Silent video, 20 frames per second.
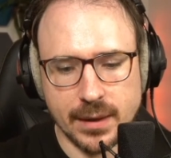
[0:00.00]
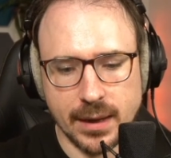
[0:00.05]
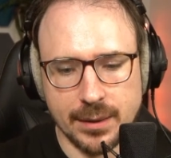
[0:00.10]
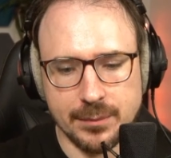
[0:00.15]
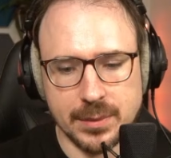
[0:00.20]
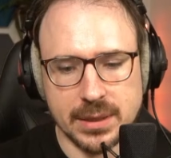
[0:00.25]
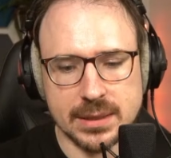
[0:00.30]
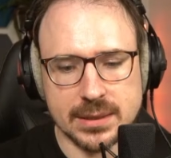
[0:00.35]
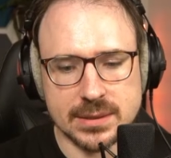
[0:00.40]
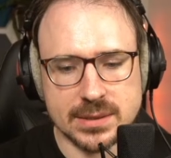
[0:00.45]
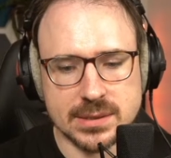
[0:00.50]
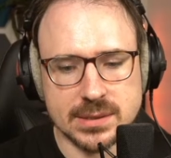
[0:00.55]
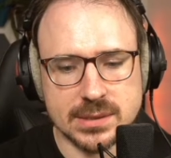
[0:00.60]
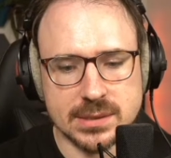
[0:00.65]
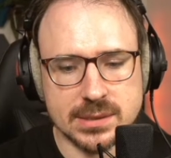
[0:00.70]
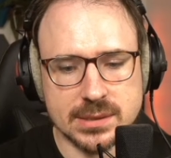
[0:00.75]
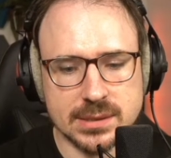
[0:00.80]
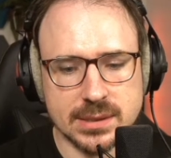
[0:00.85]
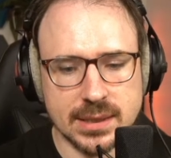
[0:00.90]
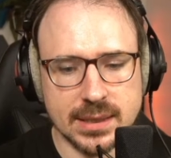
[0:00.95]
mean,
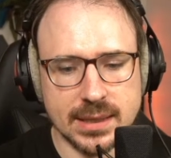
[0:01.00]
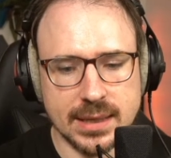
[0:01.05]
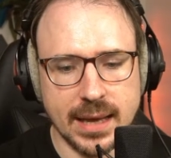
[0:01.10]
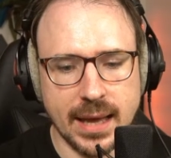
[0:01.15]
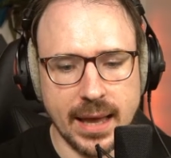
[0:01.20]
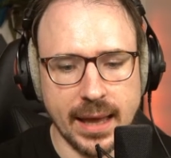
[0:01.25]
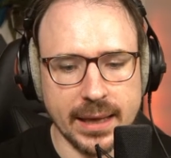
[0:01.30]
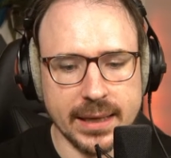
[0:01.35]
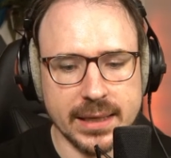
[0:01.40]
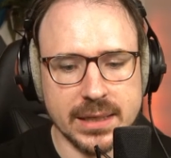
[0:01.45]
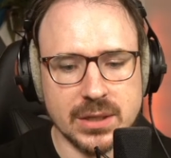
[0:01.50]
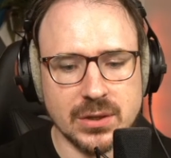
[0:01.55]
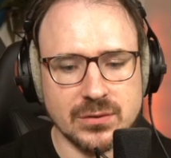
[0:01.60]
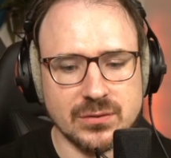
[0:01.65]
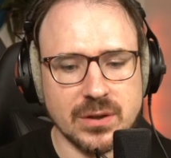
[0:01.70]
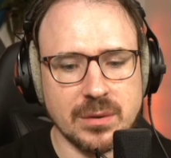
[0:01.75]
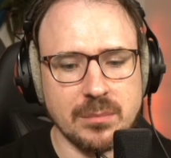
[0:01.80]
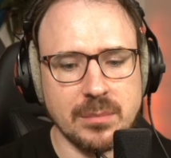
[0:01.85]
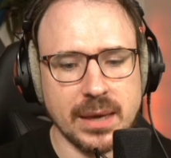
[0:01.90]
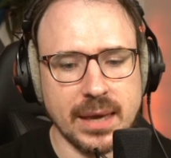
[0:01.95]
it's kind of
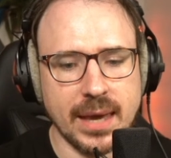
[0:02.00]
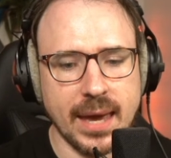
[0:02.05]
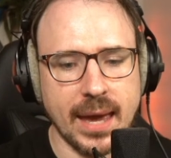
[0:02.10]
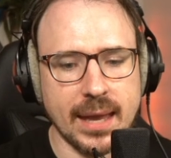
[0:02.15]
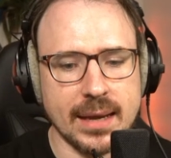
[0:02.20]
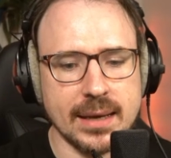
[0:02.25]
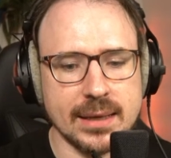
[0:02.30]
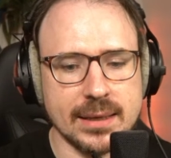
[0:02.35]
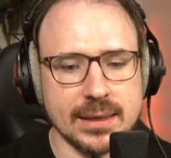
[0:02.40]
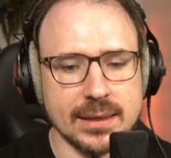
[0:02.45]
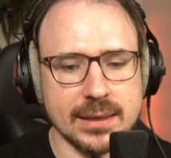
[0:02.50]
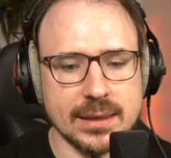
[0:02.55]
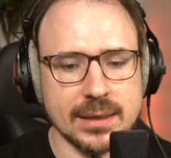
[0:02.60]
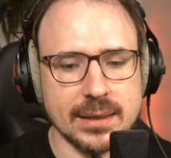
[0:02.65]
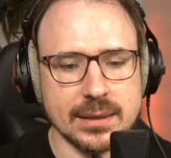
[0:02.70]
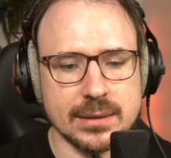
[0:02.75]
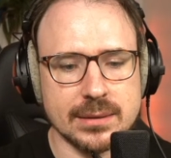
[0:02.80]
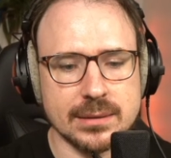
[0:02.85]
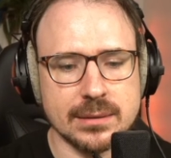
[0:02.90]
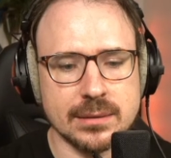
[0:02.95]
a mechanic
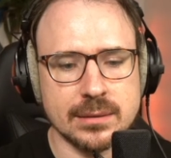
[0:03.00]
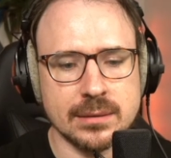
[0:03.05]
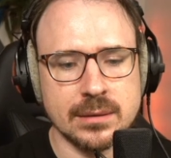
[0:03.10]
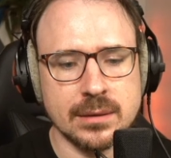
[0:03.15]
in,